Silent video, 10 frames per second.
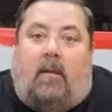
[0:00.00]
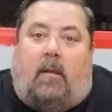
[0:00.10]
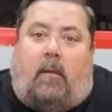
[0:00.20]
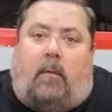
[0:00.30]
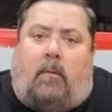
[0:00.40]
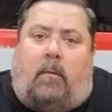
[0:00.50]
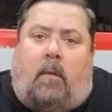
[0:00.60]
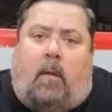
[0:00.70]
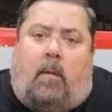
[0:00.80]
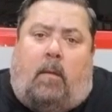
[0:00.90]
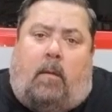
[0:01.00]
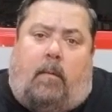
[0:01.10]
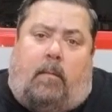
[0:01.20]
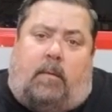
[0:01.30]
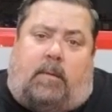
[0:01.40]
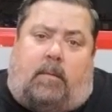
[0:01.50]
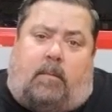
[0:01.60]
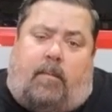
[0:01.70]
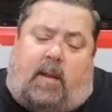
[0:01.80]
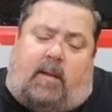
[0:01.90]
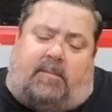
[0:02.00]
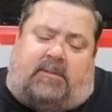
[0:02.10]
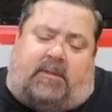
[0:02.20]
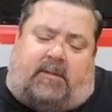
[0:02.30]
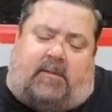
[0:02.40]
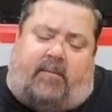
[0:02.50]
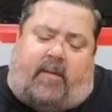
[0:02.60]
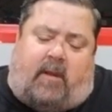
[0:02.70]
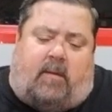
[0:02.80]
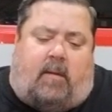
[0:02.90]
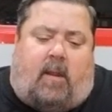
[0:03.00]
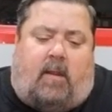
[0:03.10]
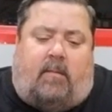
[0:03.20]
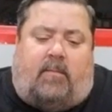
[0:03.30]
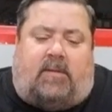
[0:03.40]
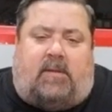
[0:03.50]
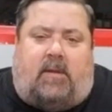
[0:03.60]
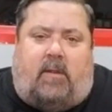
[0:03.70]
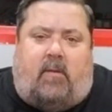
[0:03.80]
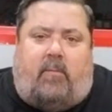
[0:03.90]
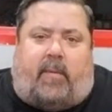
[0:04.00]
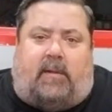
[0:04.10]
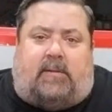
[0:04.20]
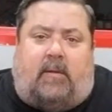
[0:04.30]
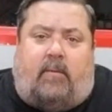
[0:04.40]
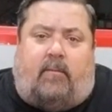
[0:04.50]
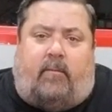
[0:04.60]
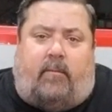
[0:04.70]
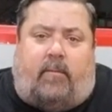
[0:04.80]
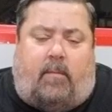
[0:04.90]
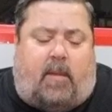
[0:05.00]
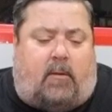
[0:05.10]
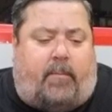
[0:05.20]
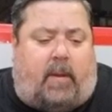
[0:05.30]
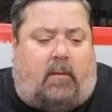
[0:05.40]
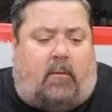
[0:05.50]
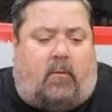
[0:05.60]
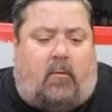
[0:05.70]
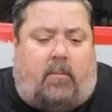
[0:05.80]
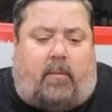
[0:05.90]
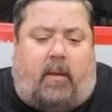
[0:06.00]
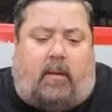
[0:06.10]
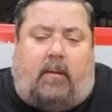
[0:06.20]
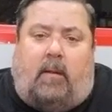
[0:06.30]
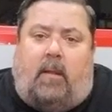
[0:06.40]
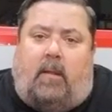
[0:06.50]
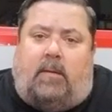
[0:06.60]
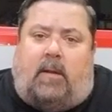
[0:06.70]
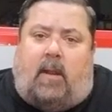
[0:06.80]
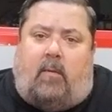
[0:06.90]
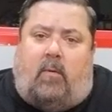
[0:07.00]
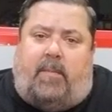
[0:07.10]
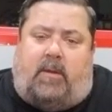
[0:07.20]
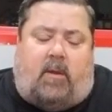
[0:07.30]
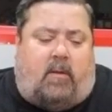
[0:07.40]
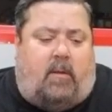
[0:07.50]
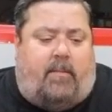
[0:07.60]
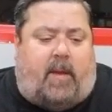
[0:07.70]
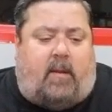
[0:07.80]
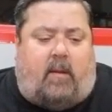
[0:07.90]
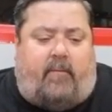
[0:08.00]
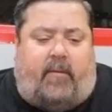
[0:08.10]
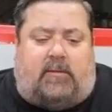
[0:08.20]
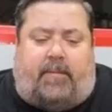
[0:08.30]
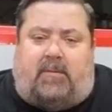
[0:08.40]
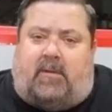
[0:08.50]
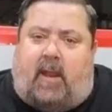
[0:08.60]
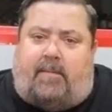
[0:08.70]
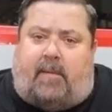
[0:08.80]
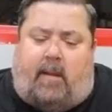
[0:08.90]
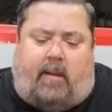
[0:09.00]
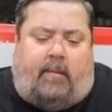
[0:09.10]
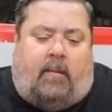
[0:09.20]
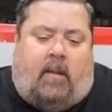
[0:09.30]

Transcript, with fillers: Hello, my name is Jason Fannin. I am the CEO and president of the Metal Peddler Incorporated. Today we'll be talking about our fence post caps line.